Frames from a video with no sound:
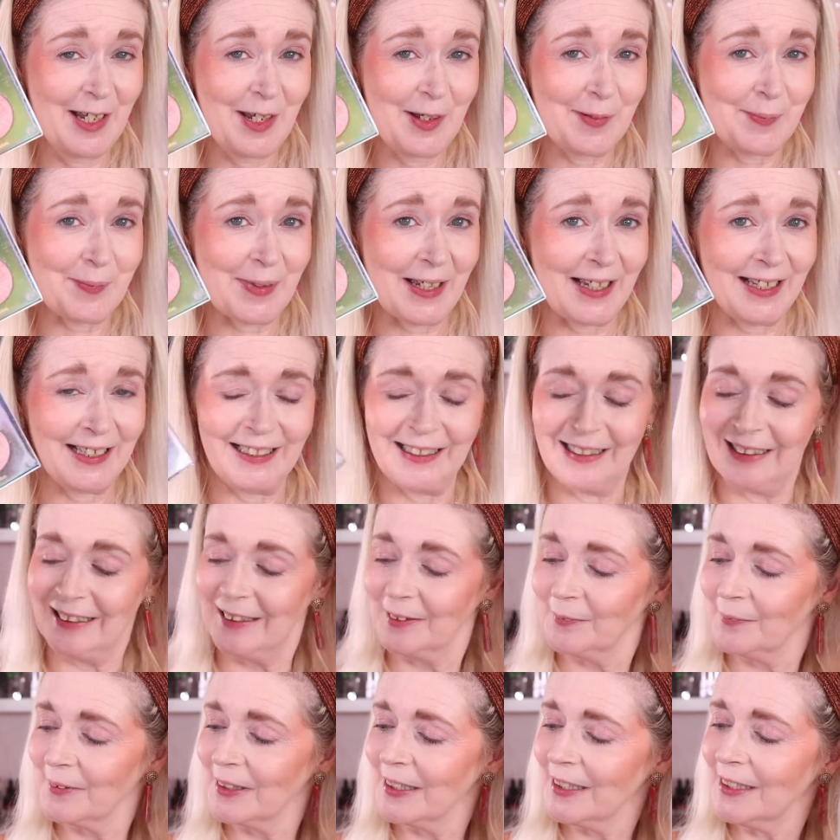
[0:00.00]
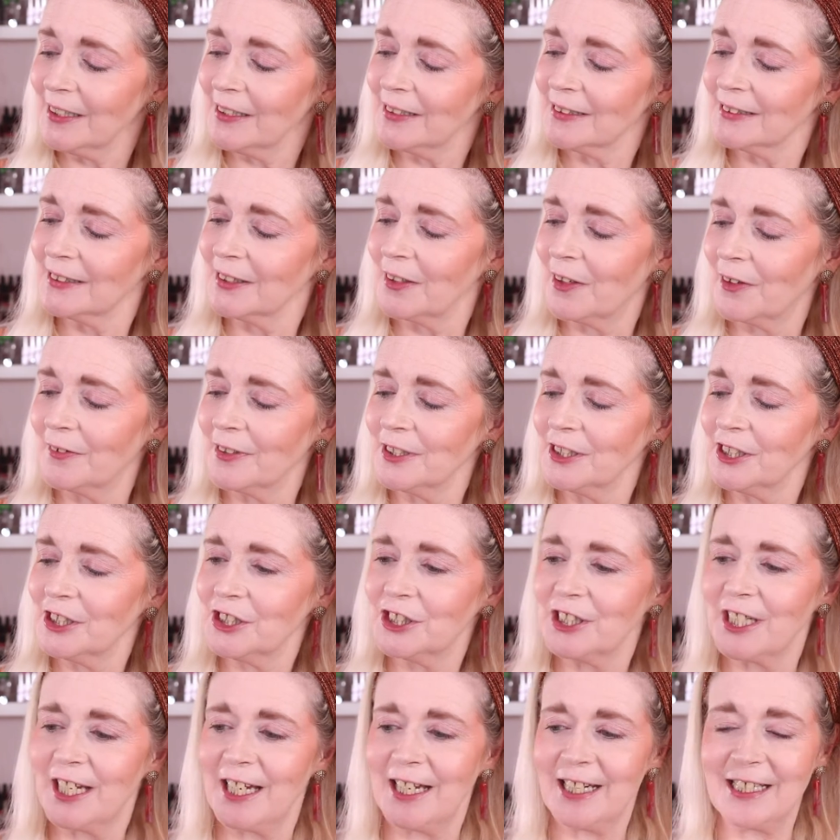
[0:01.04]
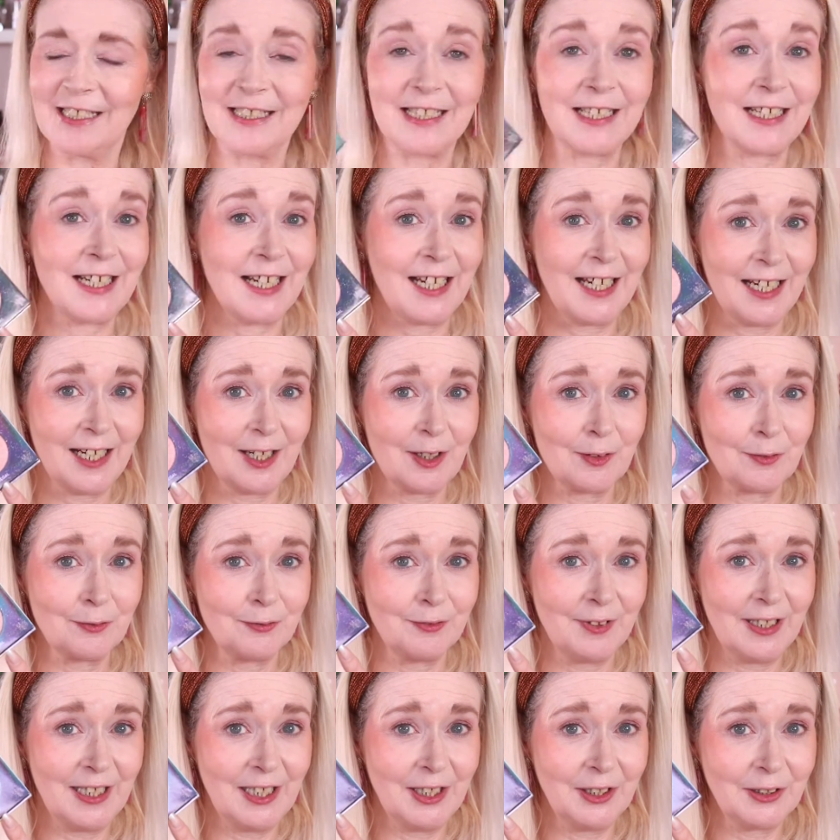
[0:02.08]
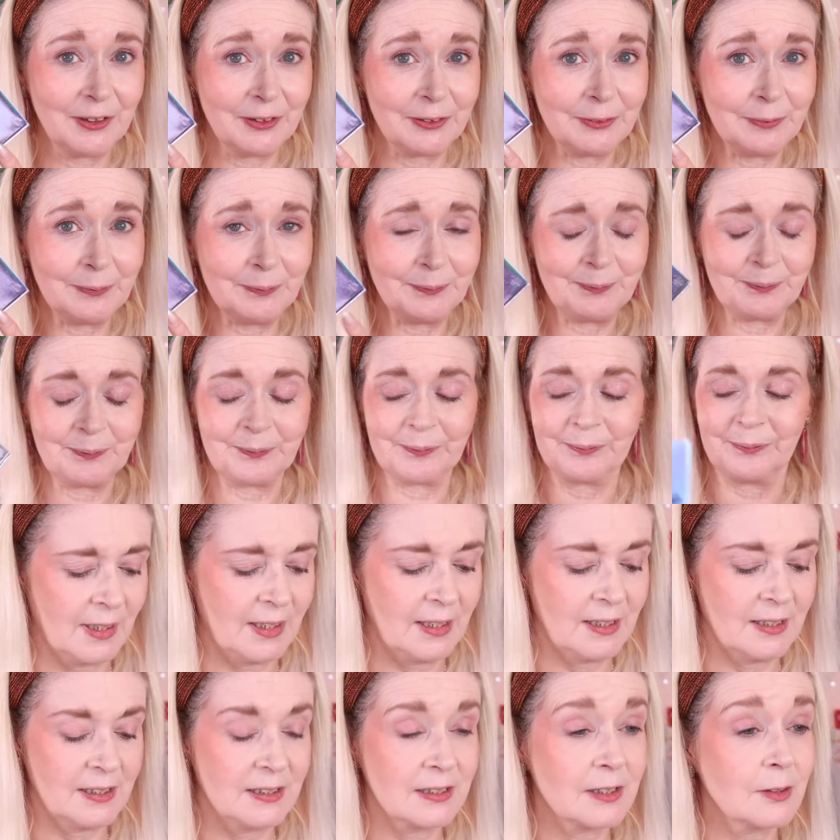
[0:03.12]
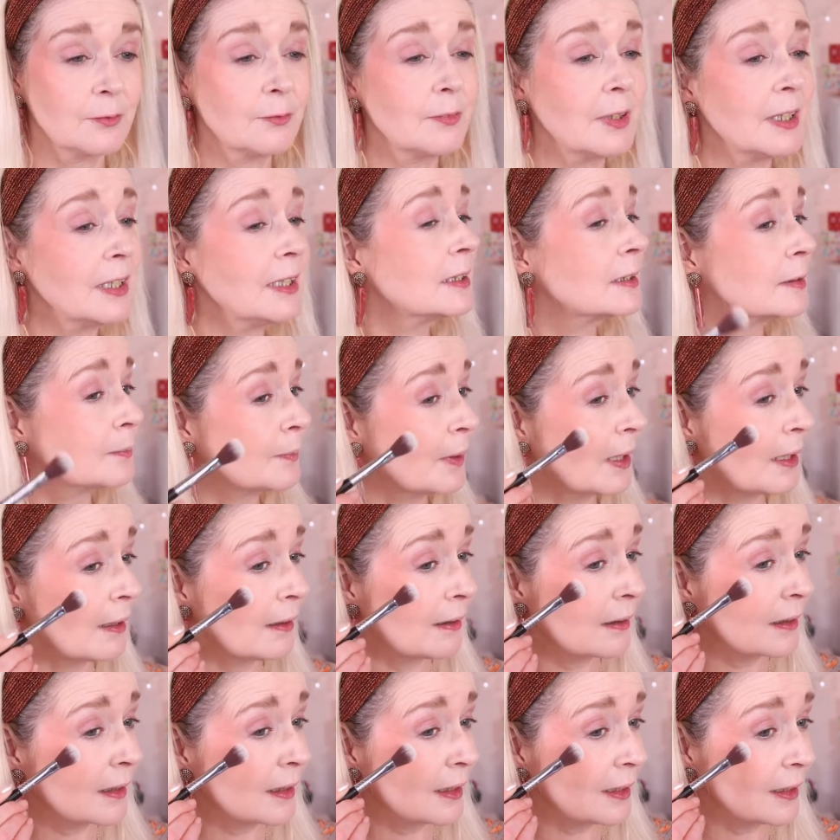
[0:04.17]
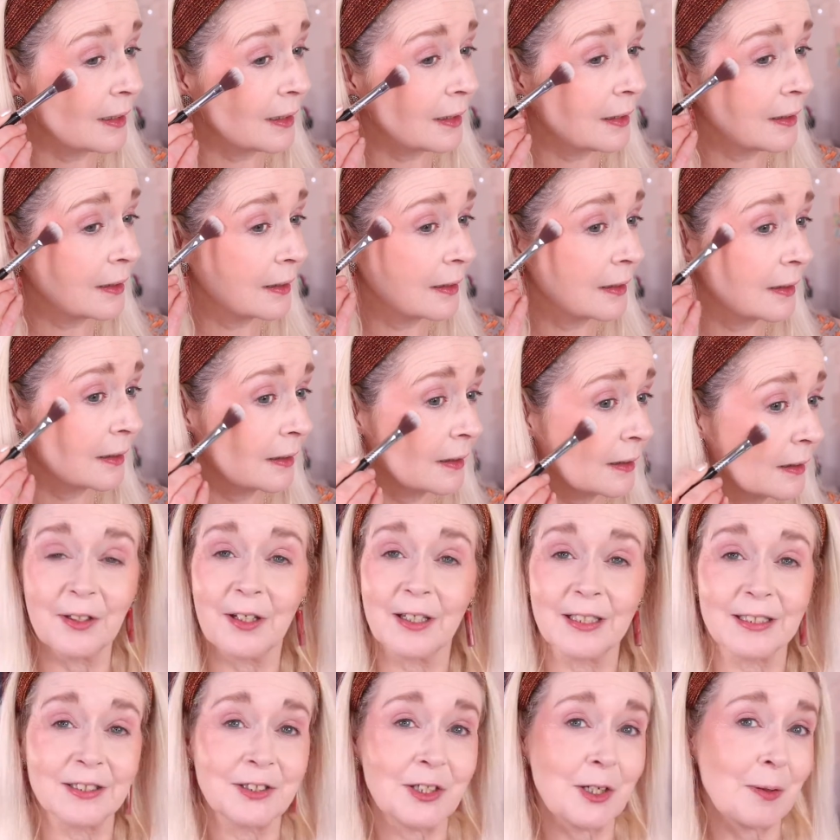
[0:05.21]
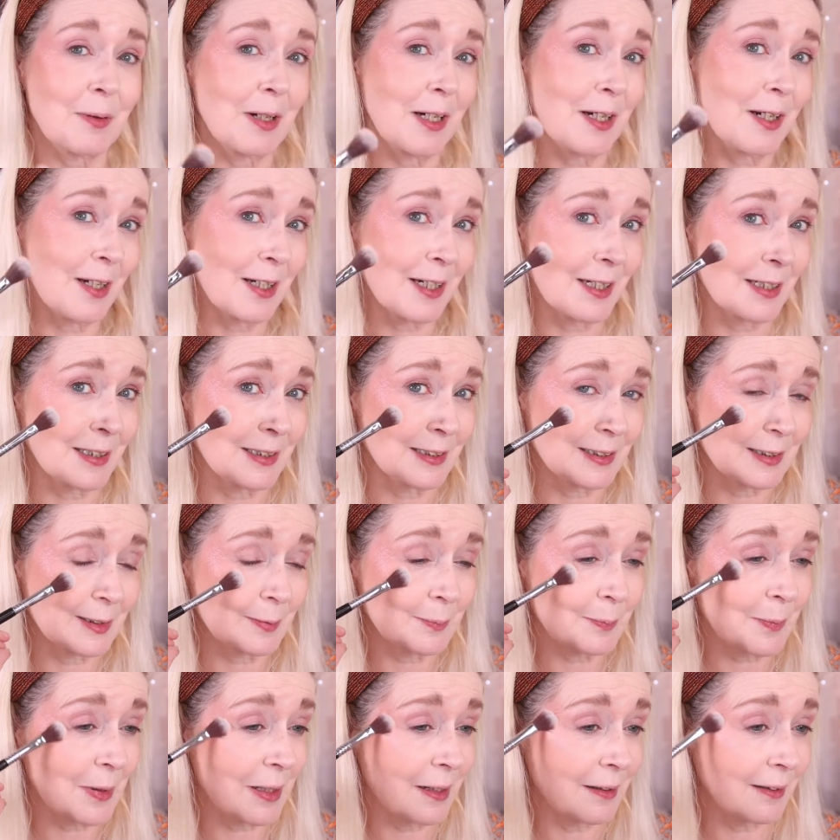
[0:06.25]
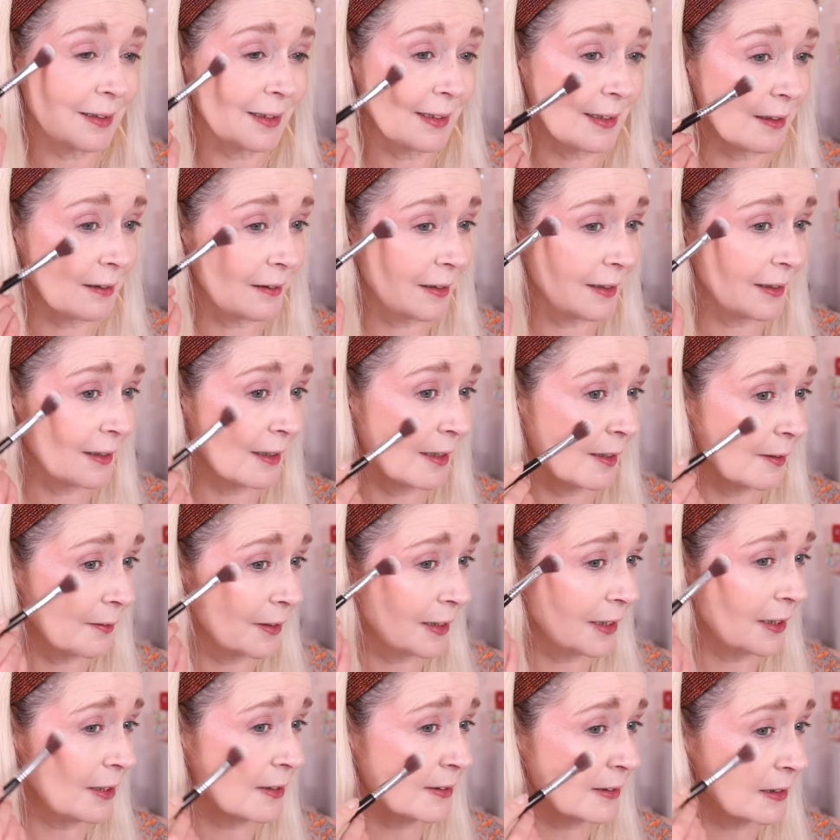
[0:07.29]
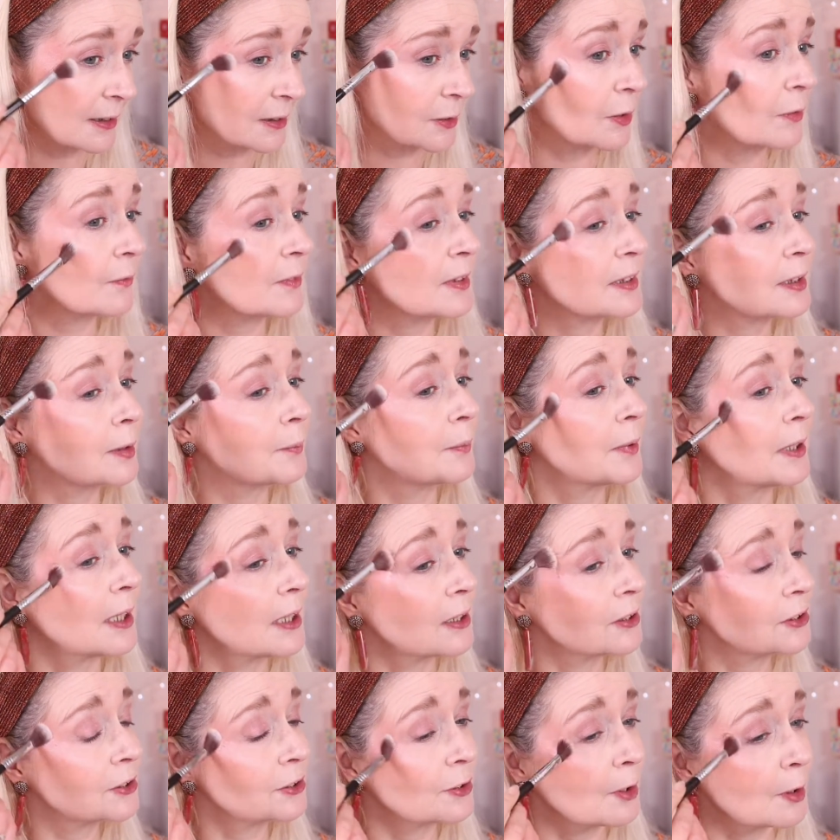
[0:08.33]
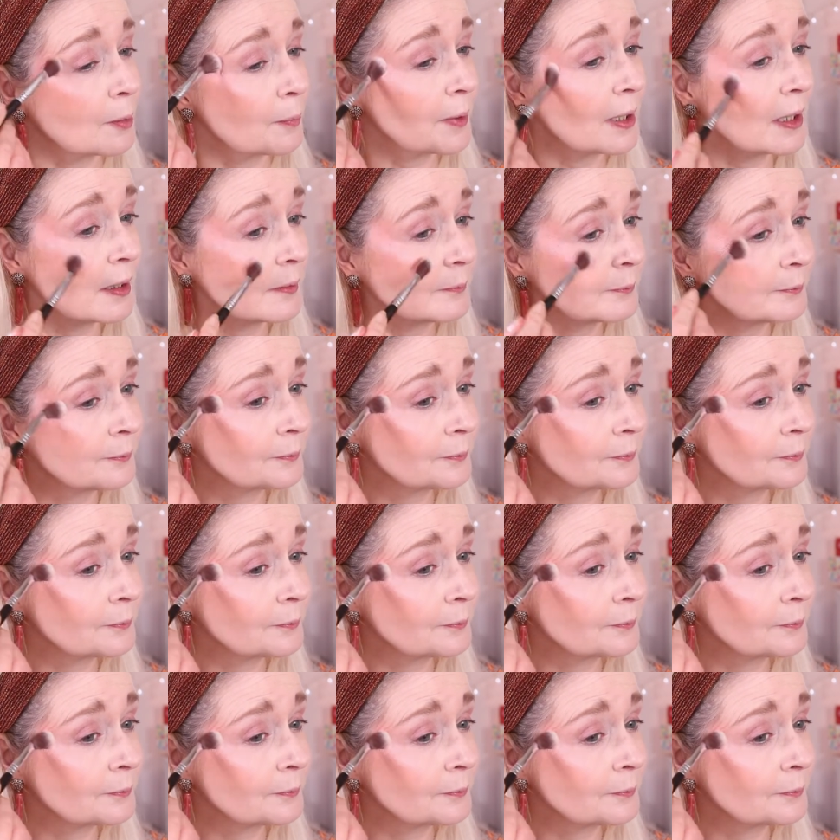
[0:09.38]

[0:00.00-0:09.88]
But we're going to use the orangey shade in here, Regal. It's a really sparkly, you guys know I like a sparkly highlight. I'm going to use it sort of as a blush topper.